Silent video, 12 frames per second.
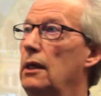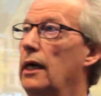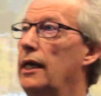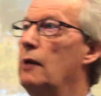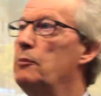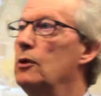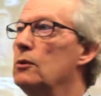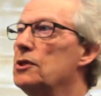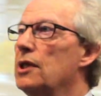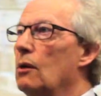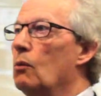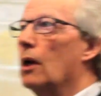and then people
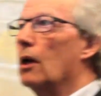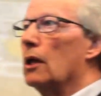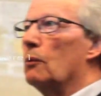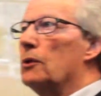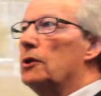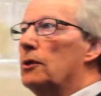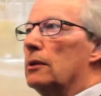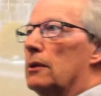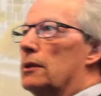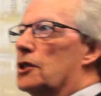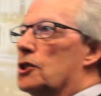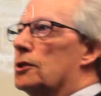say, well,
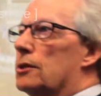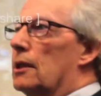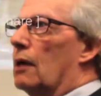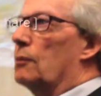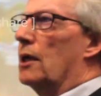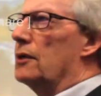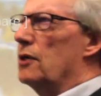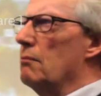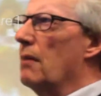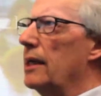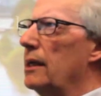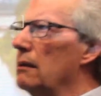that would
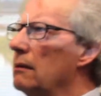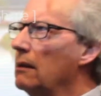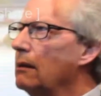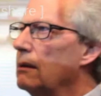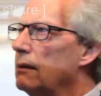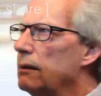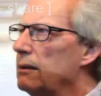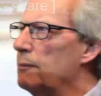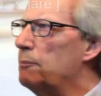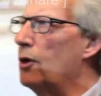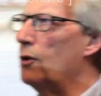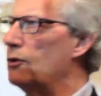undermine
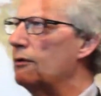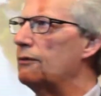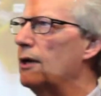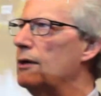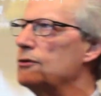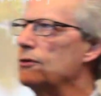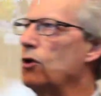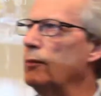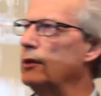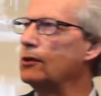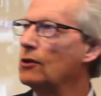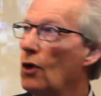the power of the House of
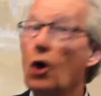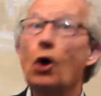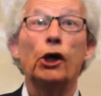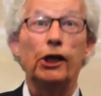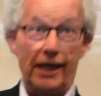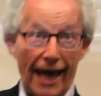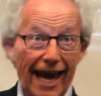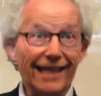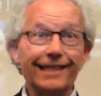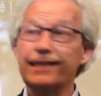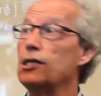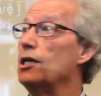Commons.
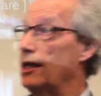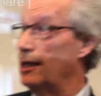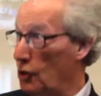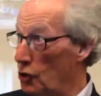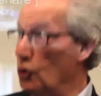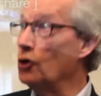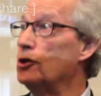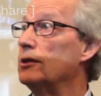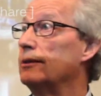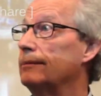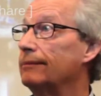Yes, good.